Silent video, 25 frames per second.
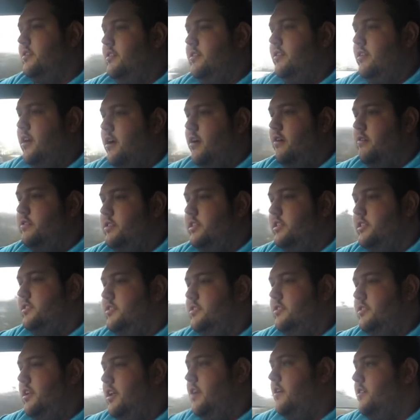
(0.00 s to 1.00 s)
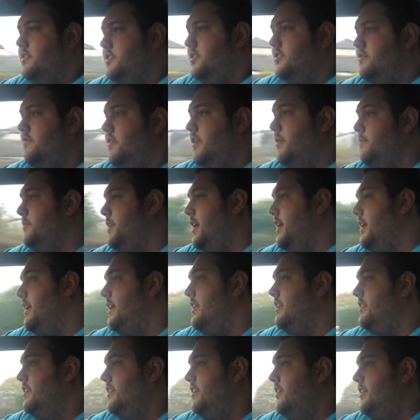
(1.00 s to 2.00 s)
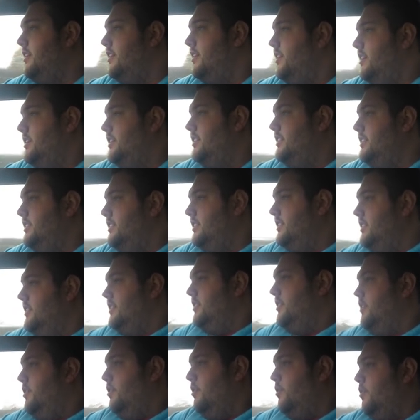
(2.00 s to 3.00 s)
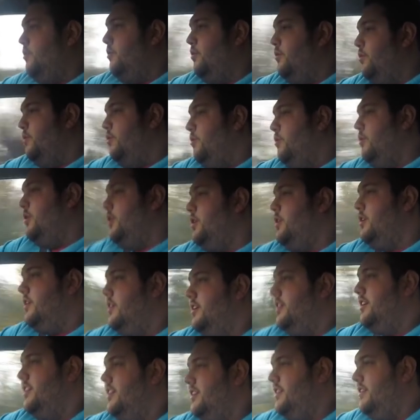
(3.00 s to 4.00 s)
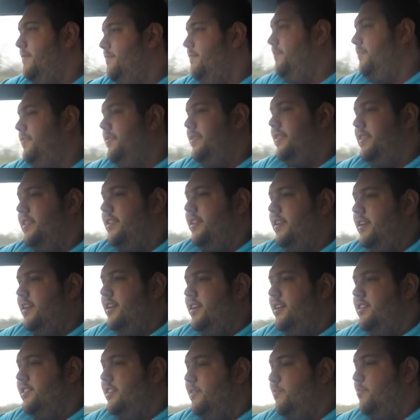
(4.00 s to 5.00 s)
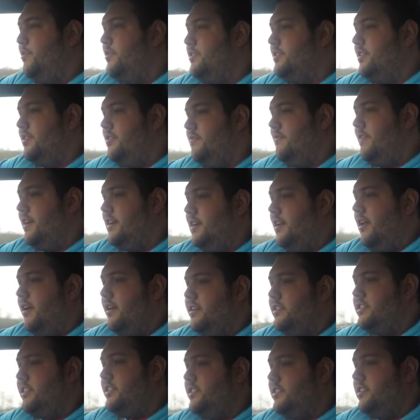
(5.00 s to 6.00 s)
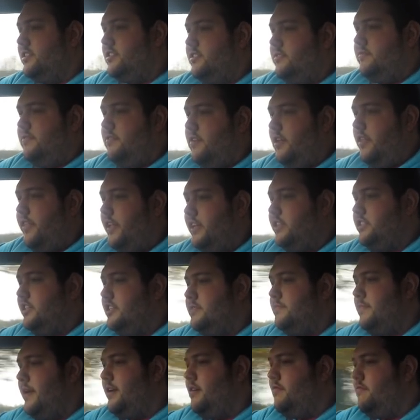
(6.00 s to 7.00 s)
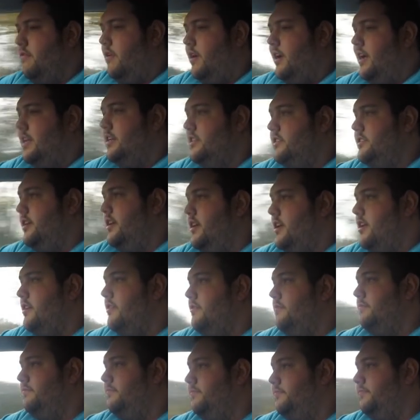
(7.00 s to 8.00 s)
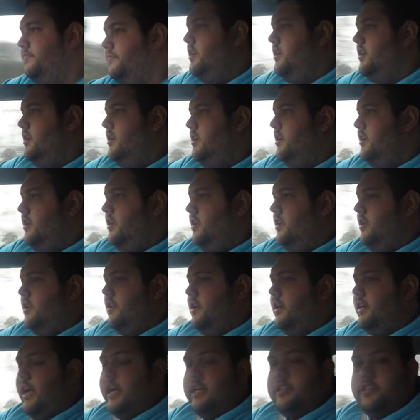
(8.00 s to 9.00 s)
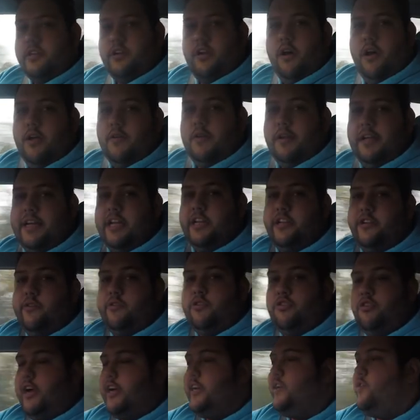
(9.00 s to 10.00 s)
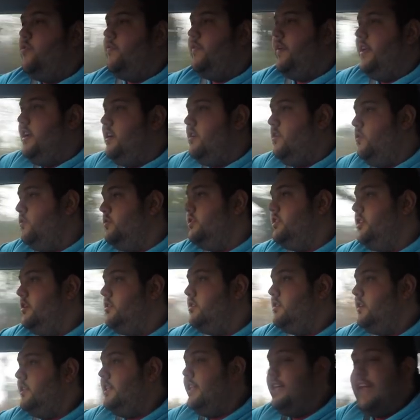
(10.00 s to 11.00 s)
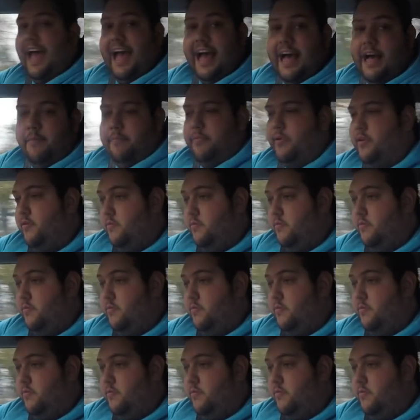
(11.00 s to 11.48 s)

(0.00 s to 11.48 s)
No, she's just updated. Oh, she was at the red lights. She's just, I think she's made a right hand turn. Okay, so not only can you track your vehicles using the app,